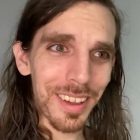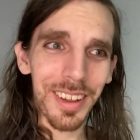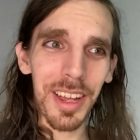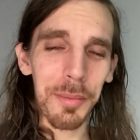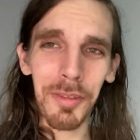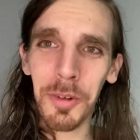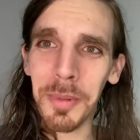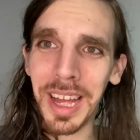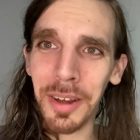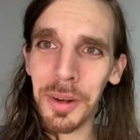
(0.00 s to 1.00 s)
Coming from
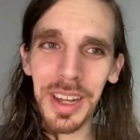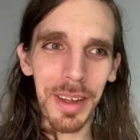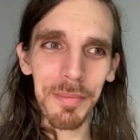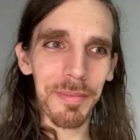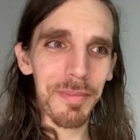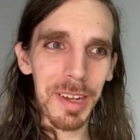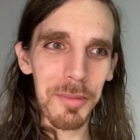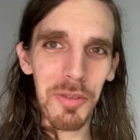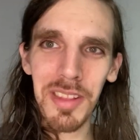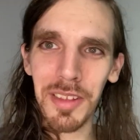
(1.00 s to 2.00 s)
Iowa, I'm
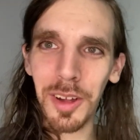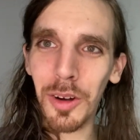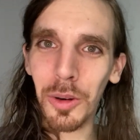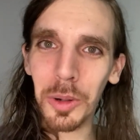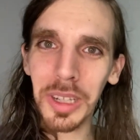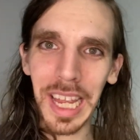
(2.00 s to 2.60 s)
used to the cold.